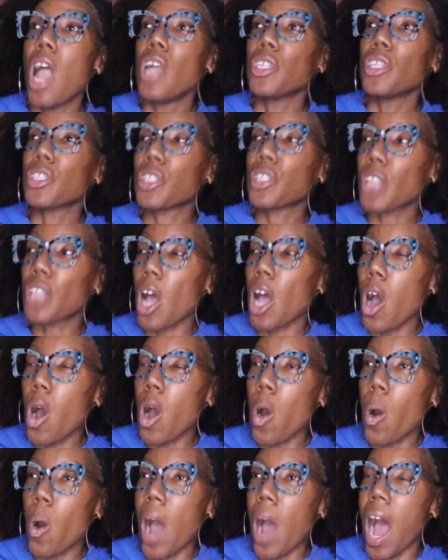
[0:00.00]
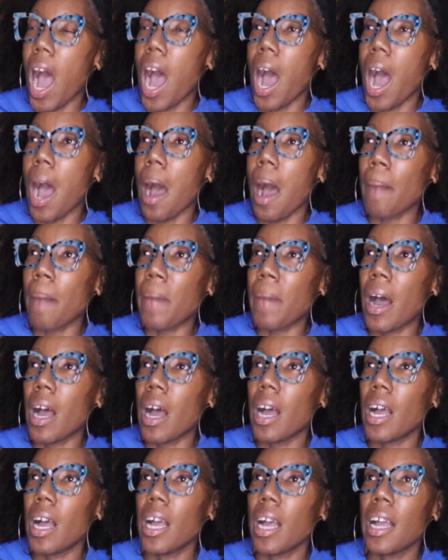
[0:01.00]
So um
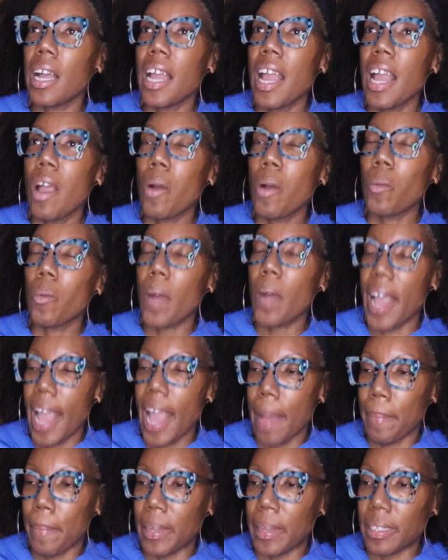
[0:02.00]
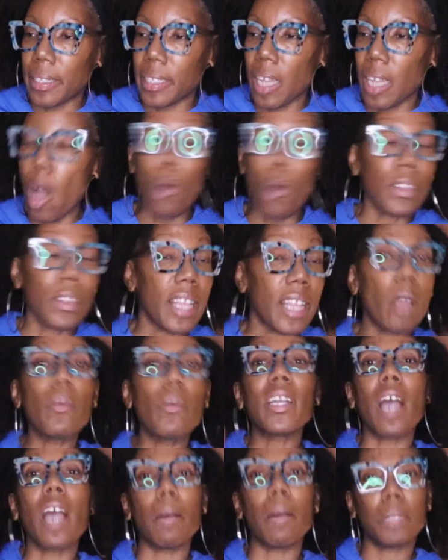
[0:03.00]
what happened? Oh, then
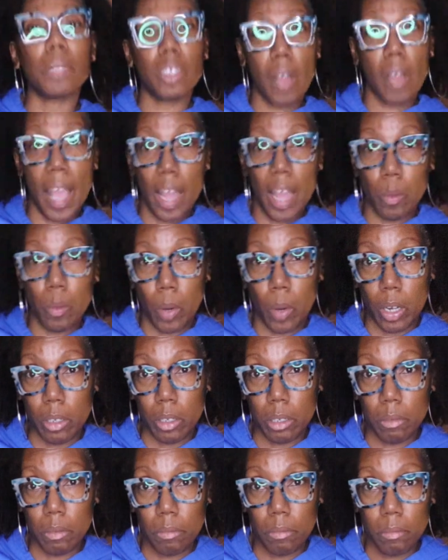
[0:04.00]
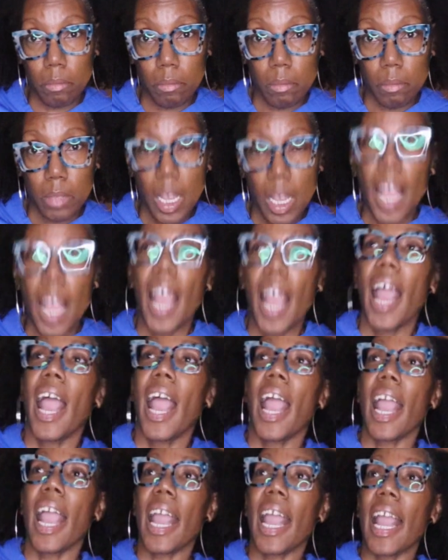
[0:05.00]
we come to Edward.
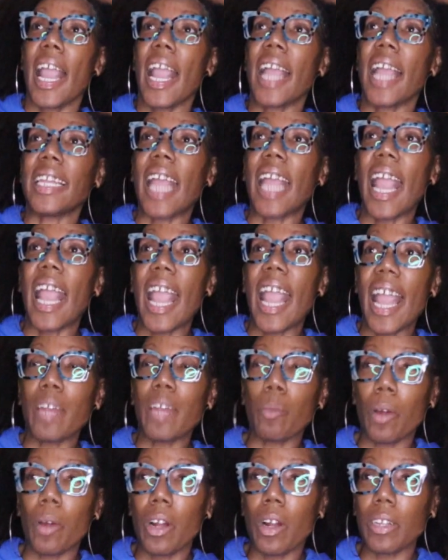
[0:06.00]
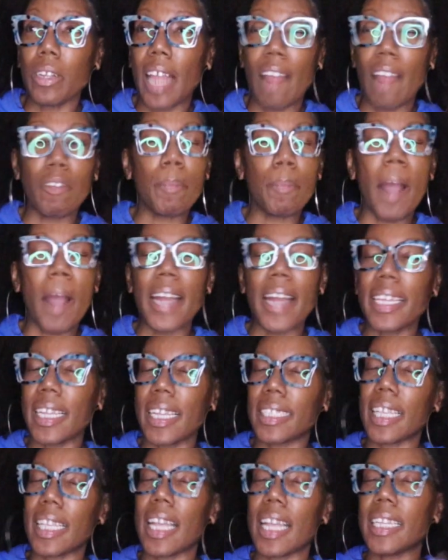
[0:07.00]
And Edward, everybody
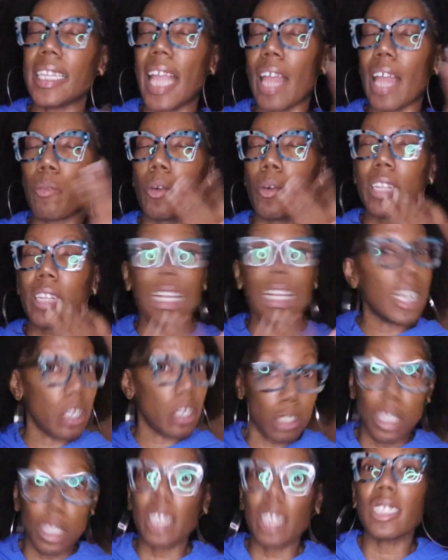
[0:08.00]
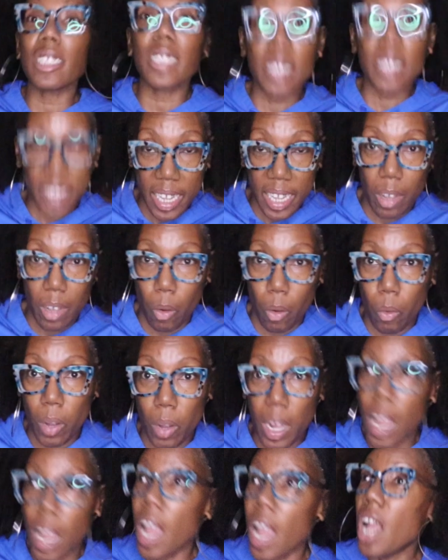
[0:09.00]
is in Edward's ears still,
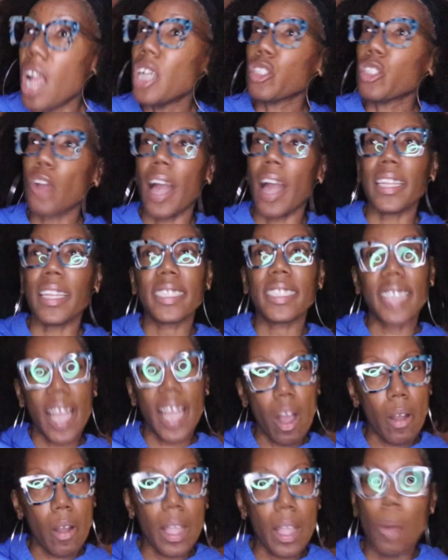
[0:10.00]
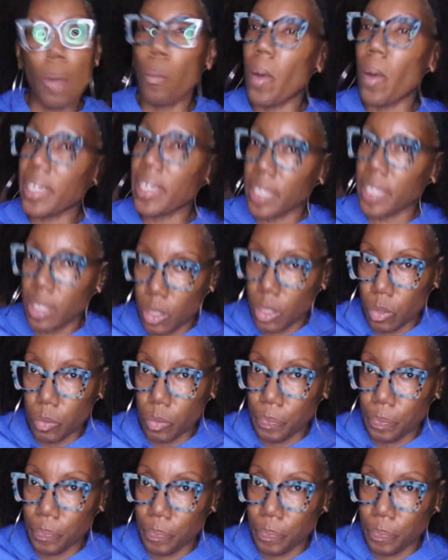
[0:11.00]
trying to tell him what to do.